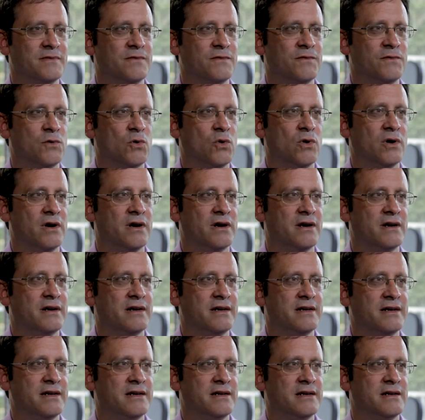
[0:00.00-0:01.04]
for
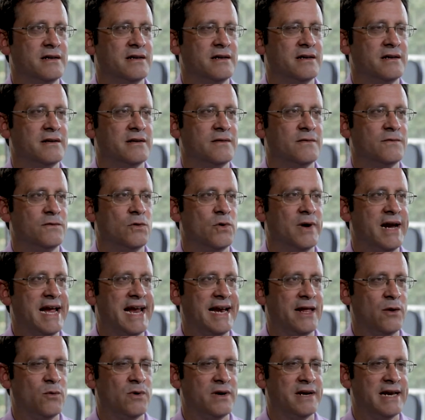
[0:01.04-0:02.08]
for
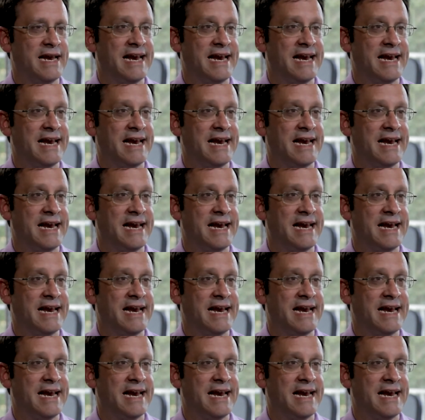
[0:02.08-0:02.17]
anyone.